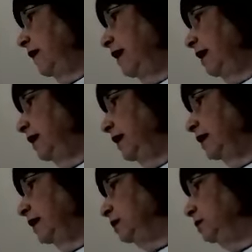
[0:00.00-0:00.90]
and
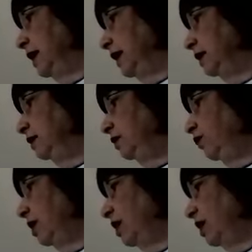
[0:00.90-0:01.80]
x minus
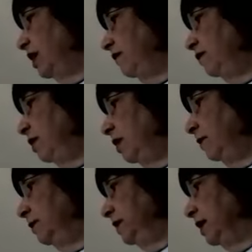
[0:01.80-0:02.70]
5,
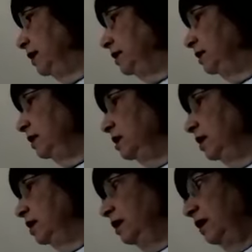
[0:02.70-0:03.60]
because
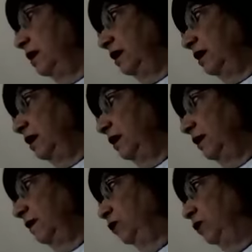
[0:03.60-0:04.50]

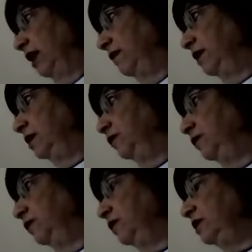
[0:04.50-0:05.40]
when we have the
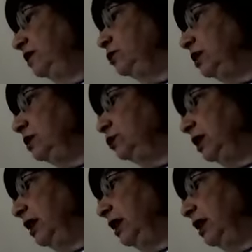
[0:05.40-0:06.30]
difference of squares, we